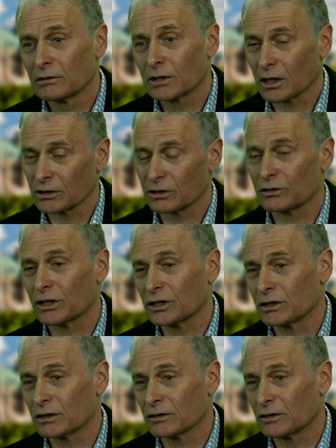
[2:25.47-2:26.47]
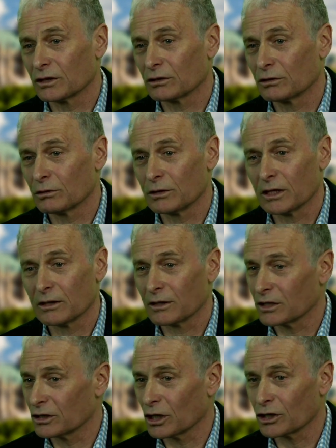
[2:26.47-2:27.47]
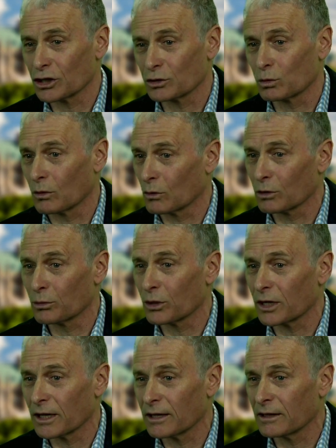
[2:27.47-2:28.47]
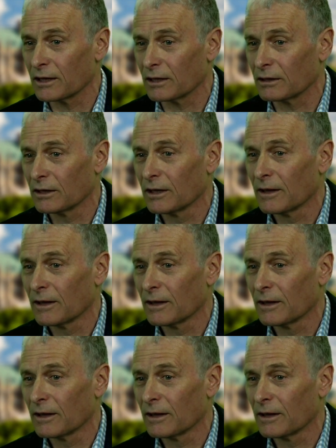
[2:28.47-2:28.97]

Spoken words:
concentrations of CO2 in the air, and it's not just what we're putting in there.